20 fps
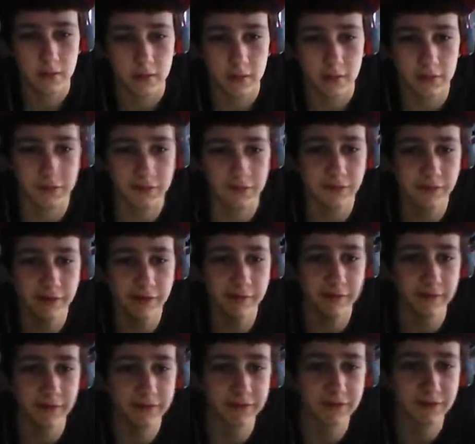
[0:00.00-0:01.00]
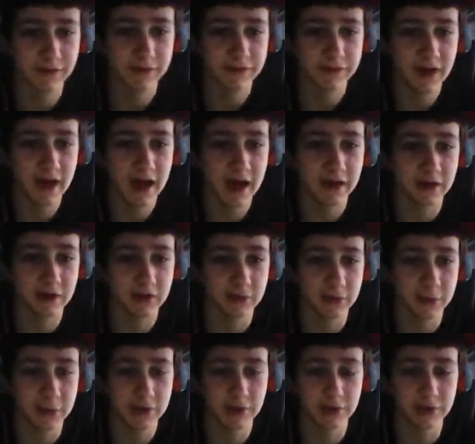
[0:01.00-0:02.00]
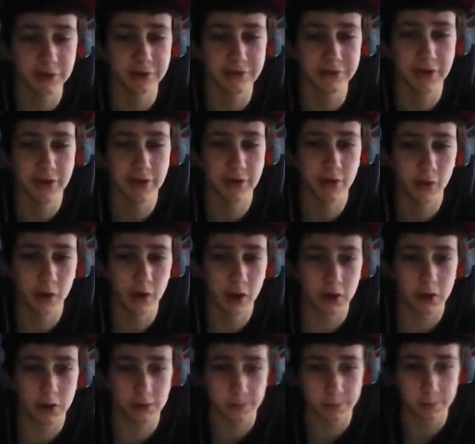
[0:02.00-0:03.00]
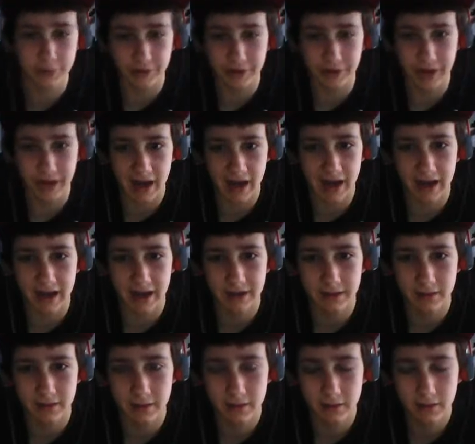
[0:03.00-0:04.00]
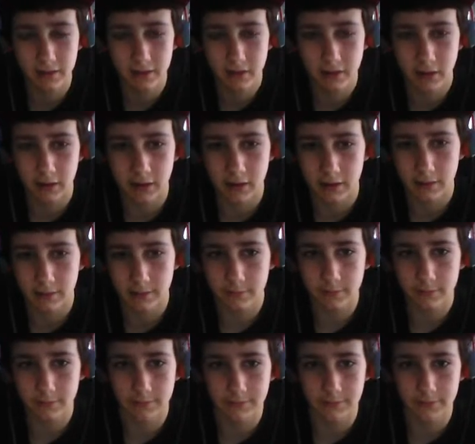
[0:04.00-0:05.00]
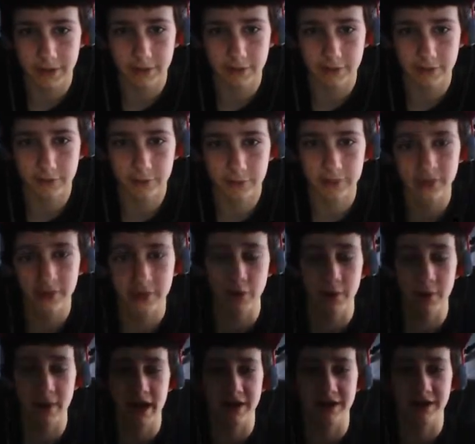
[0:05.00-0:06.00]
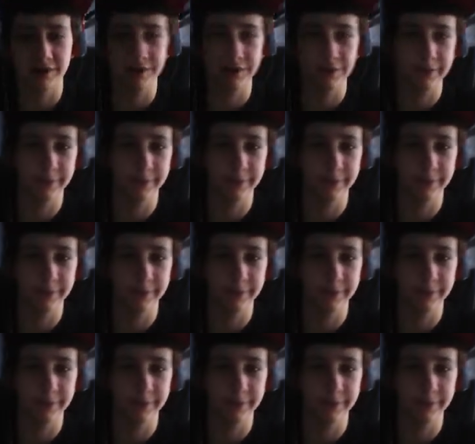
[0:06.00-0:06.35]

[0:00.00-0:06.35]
his defense and attack and special attack are all pretty high. Um, yeah, so we're gonna go back into the